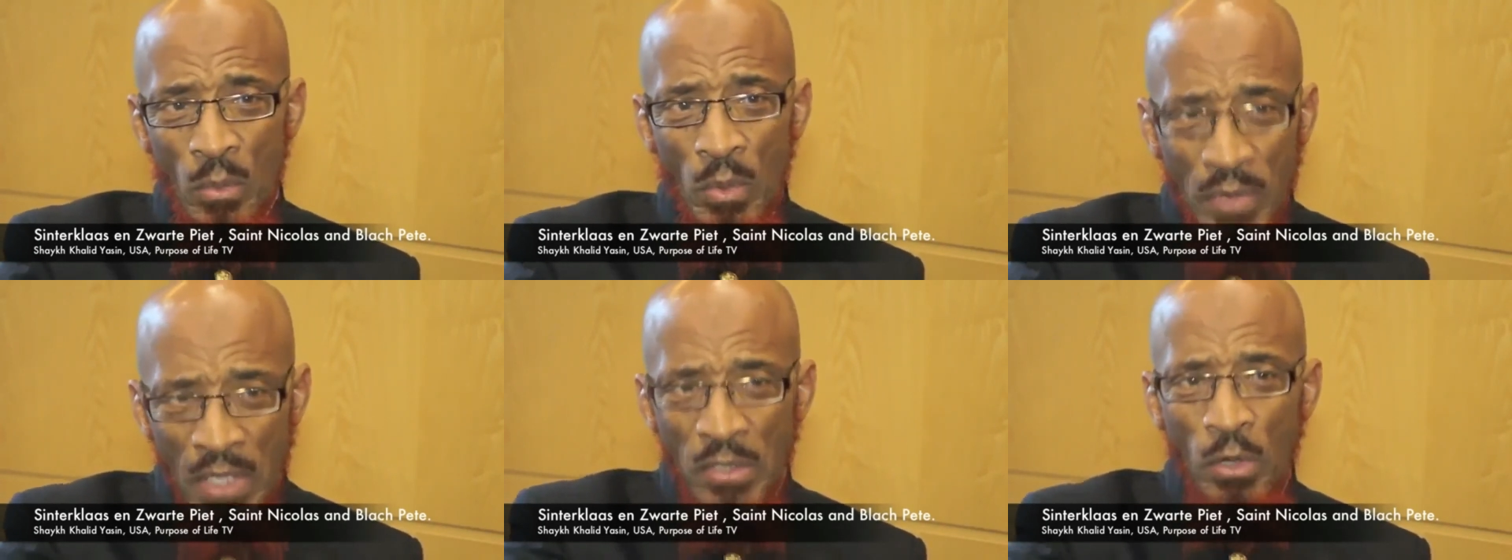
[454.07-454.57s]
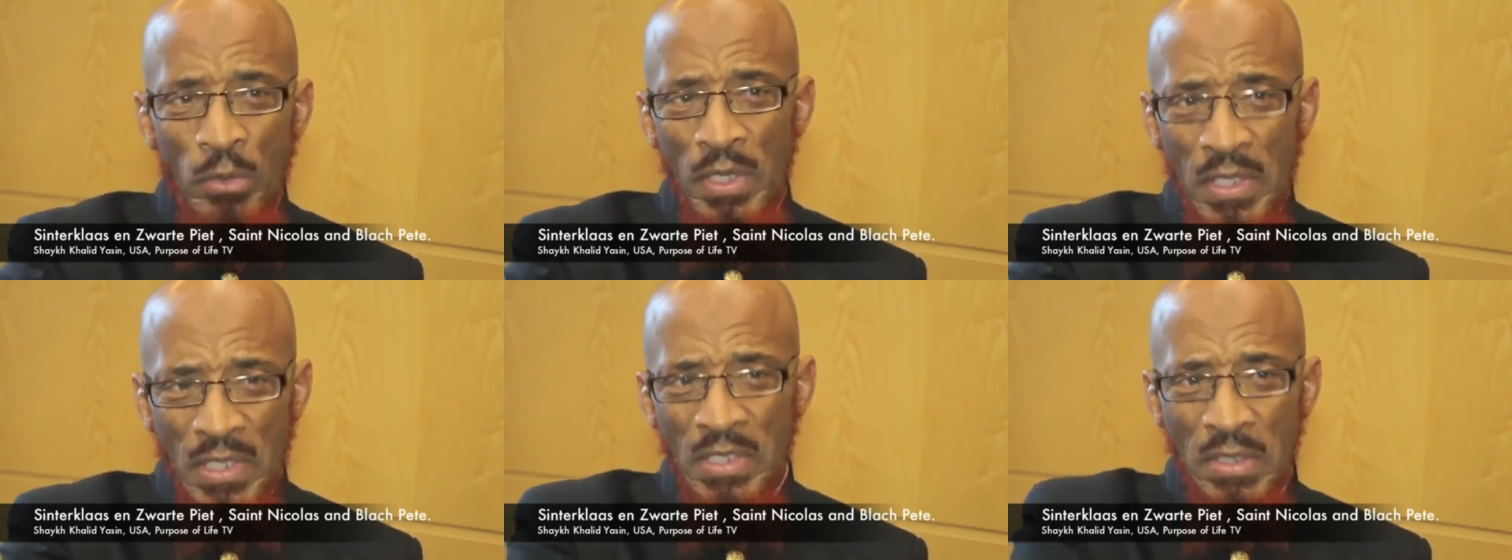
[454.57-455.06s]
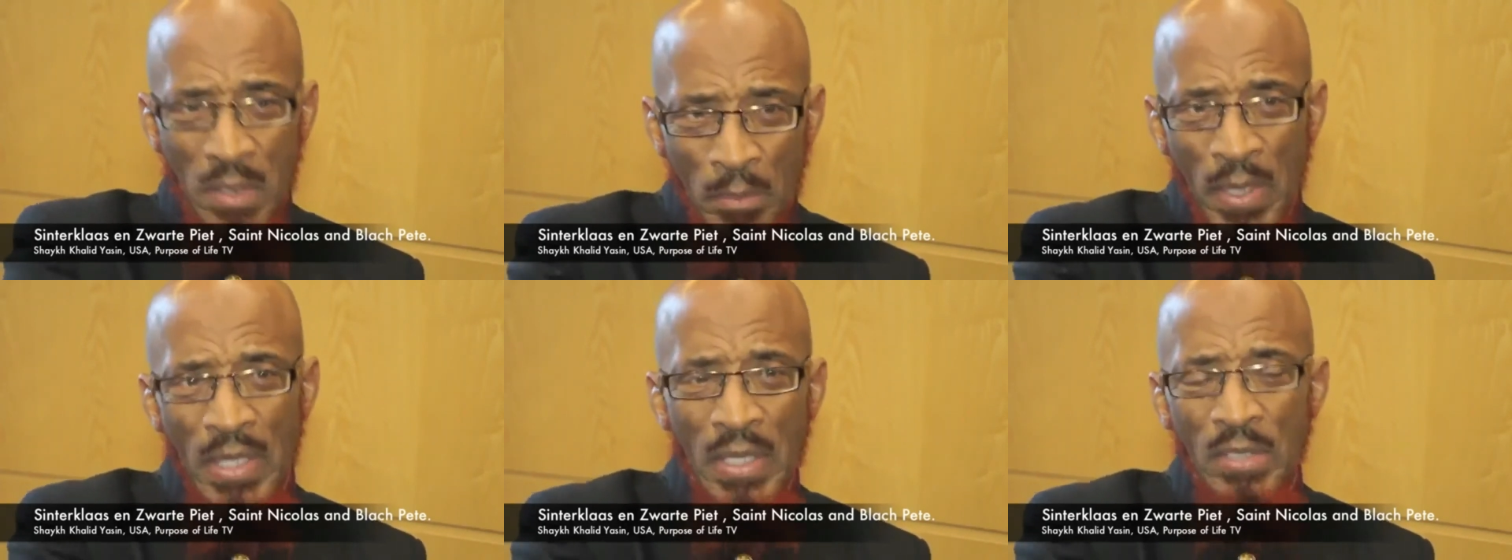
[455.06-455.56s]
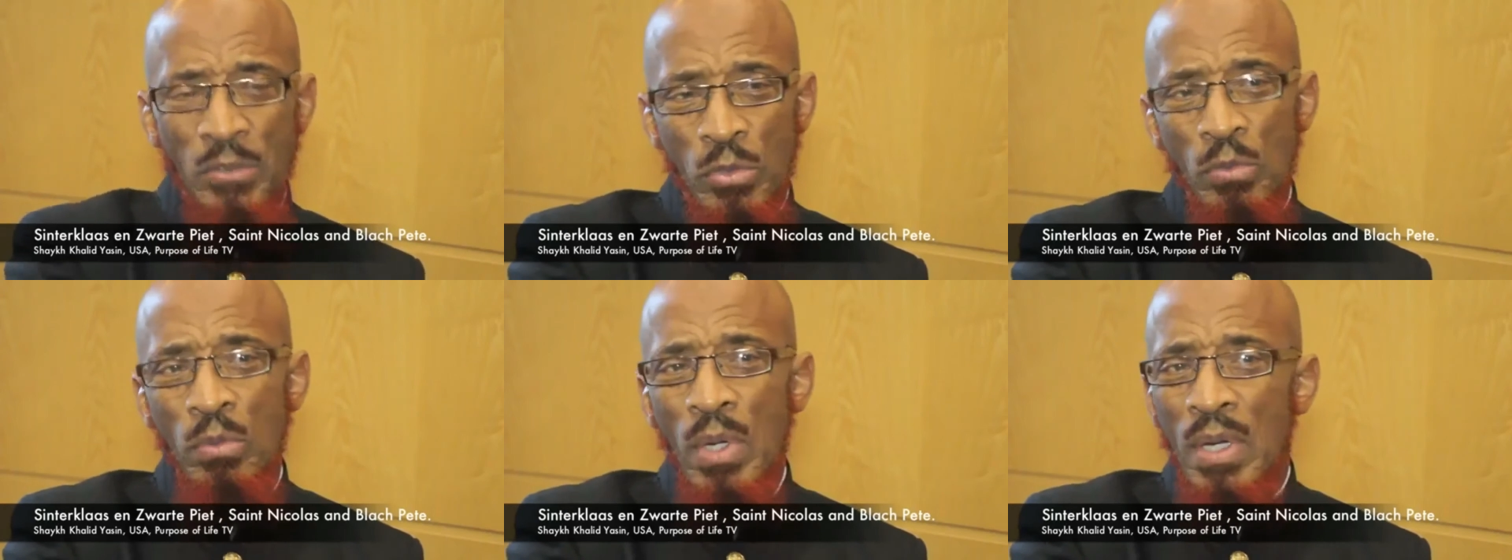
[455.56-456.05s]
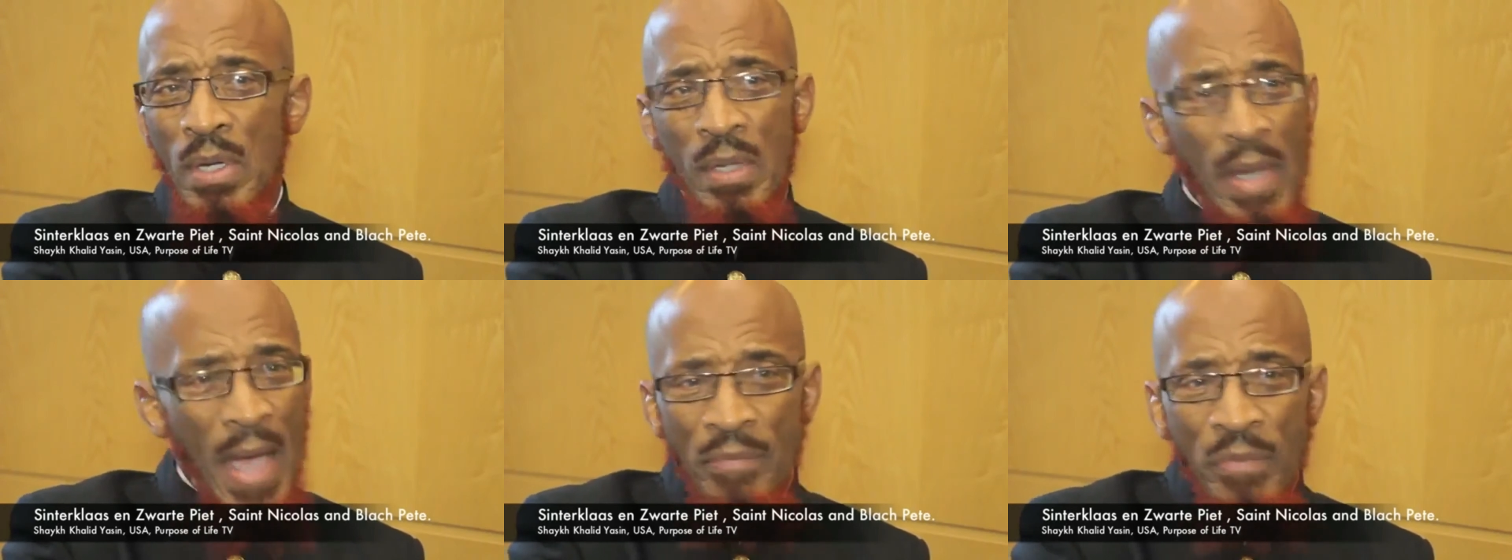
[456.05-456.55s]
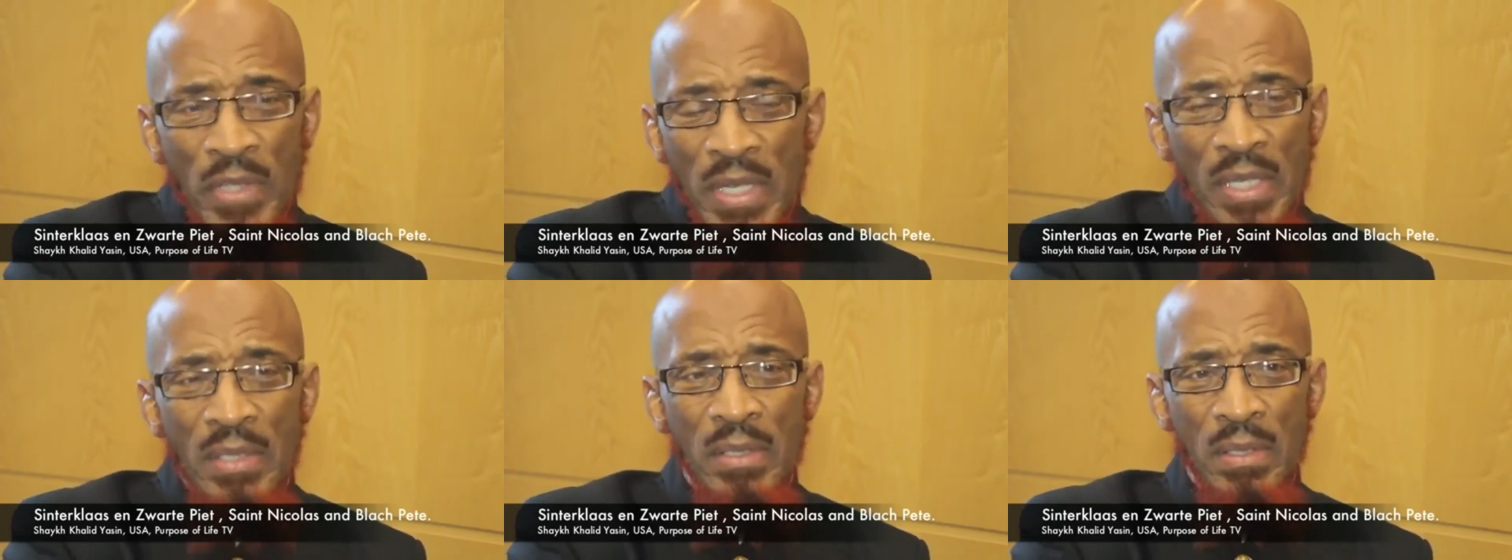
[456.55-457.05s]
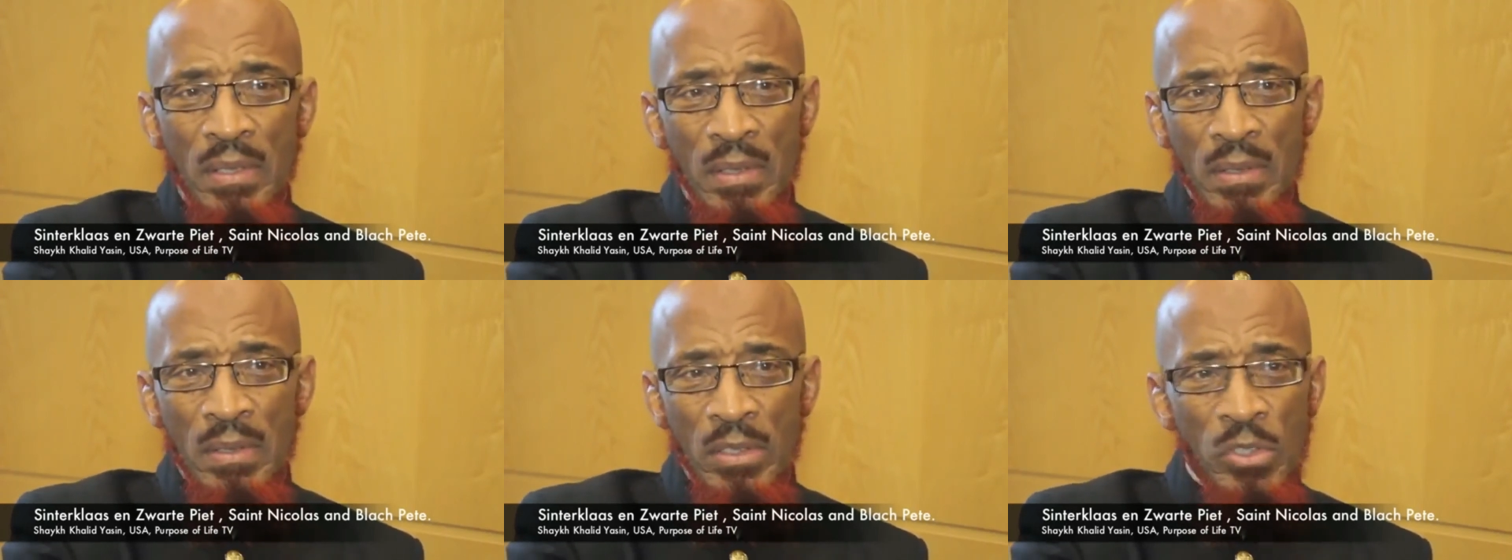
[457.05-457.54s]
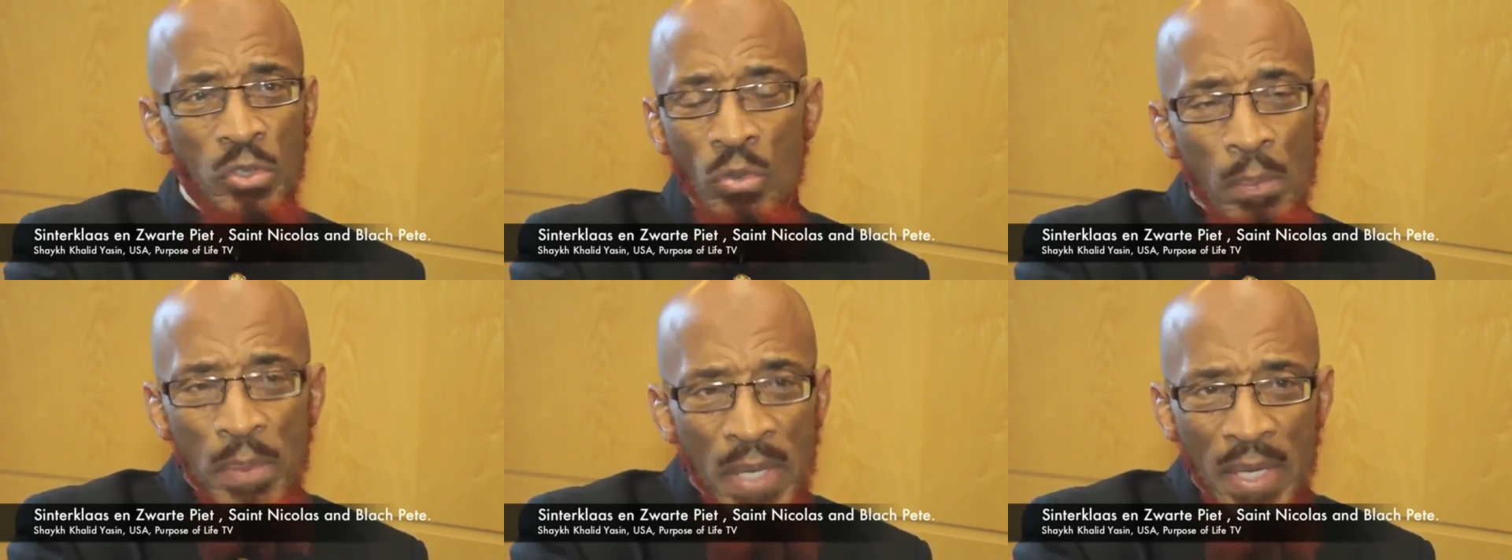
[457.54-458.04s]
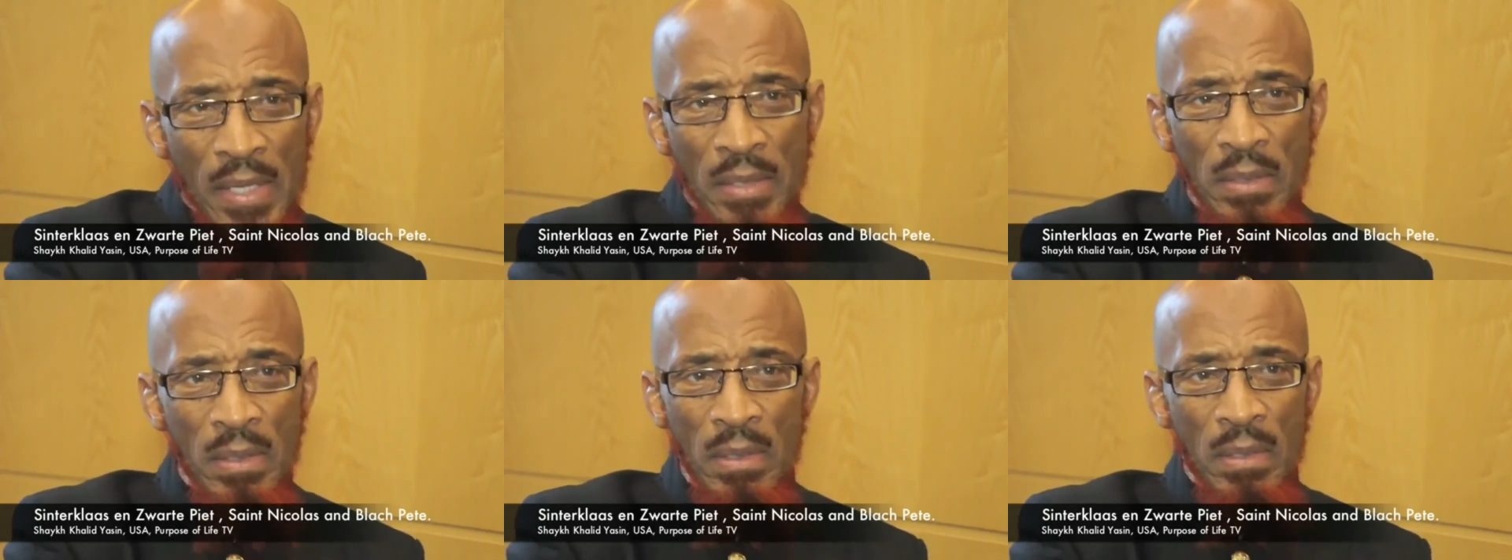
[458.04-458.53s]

when they know that this is demeaning to African, European,